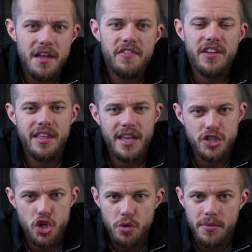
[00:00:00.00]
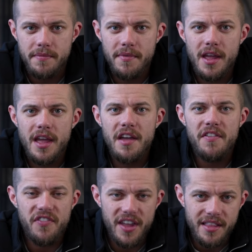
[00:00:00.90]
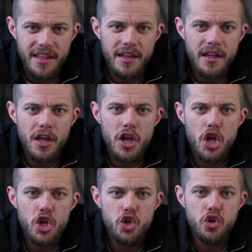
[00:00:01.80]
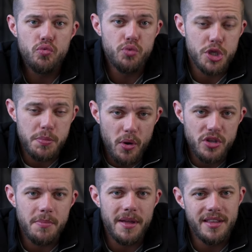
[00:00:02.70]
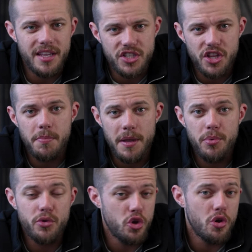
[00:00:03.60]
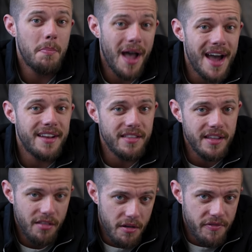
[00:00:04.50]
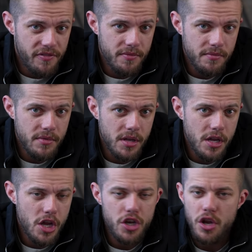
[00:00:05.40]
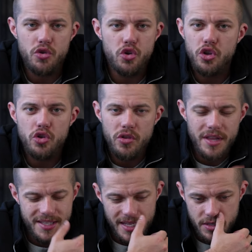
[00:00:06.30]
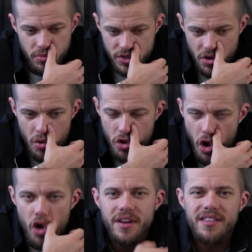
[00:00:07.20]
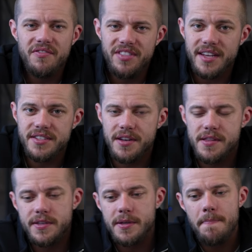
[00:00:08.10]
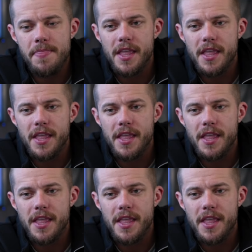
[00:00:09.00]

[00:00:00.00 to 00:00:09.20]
failing as a human, failing your responsibilities to the people that you apparently love. Now, you're doing this is what is called cognitive dissonance.